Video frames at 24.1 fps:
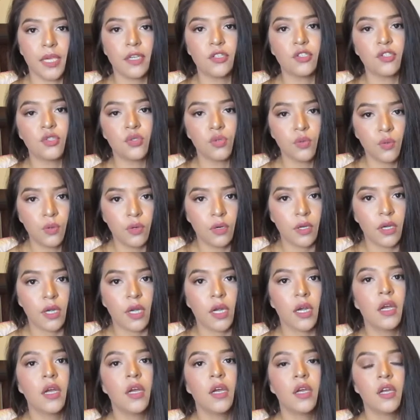
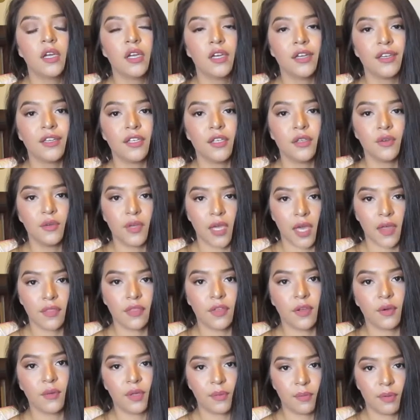sure you get
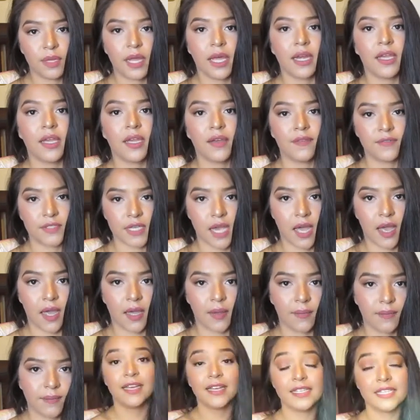there with plenty of
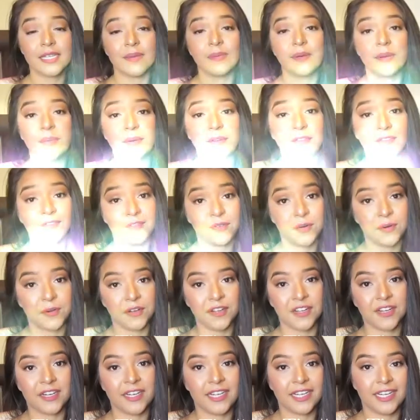time. Tip number
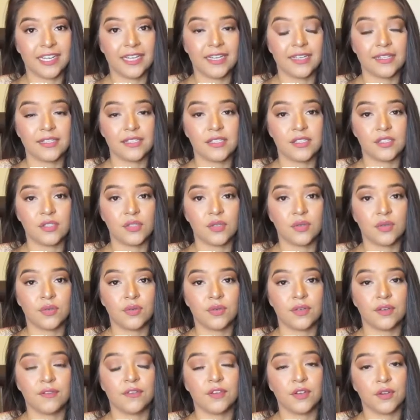4 is to,
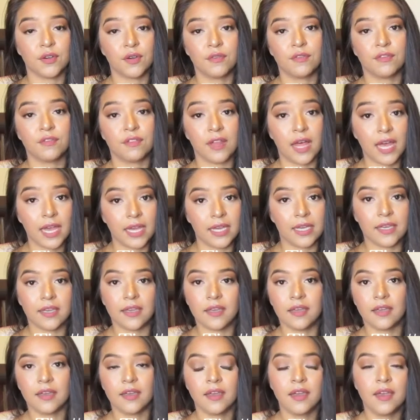if you're
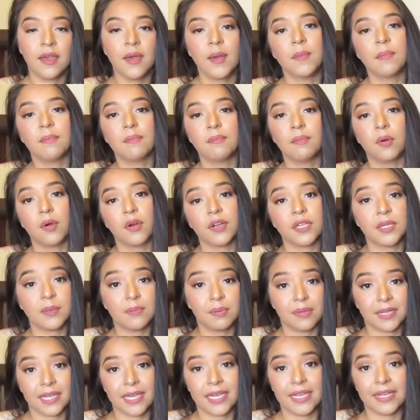flying, board the
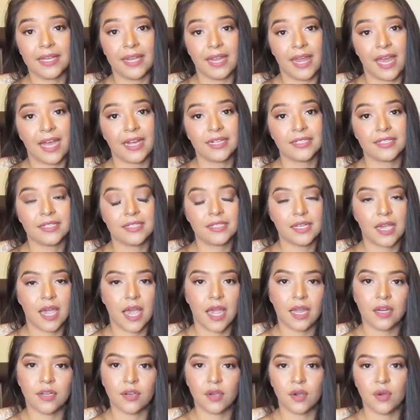plane last.
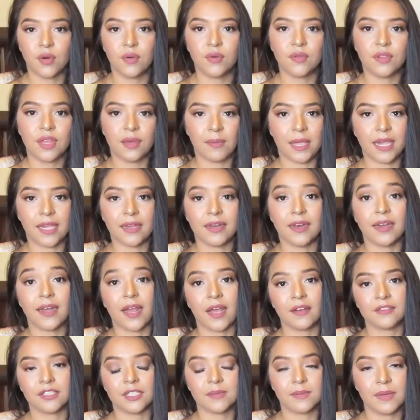I know they make an
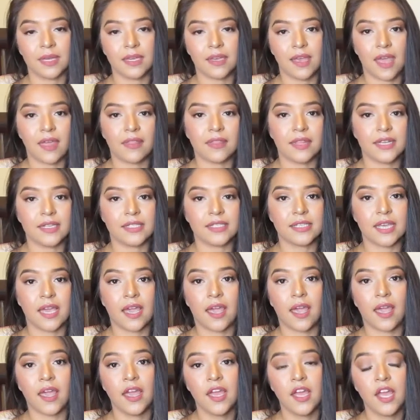announcement and they
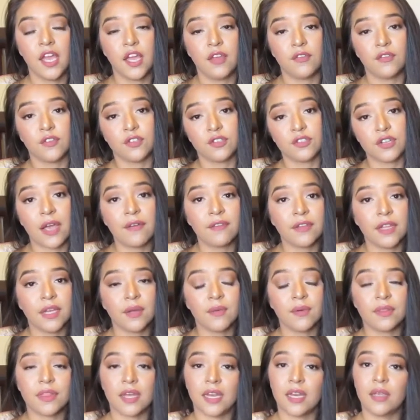say if you're traveling
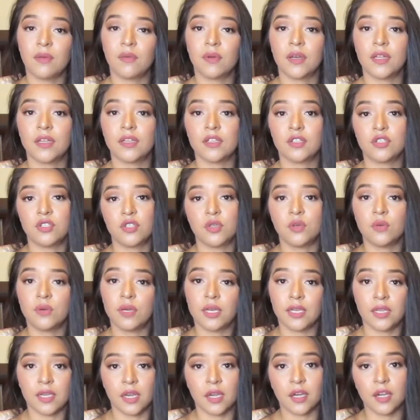with anyone 2
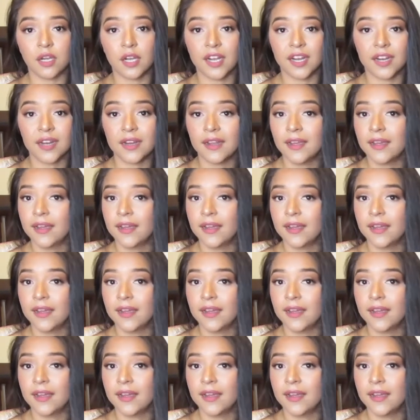and younger,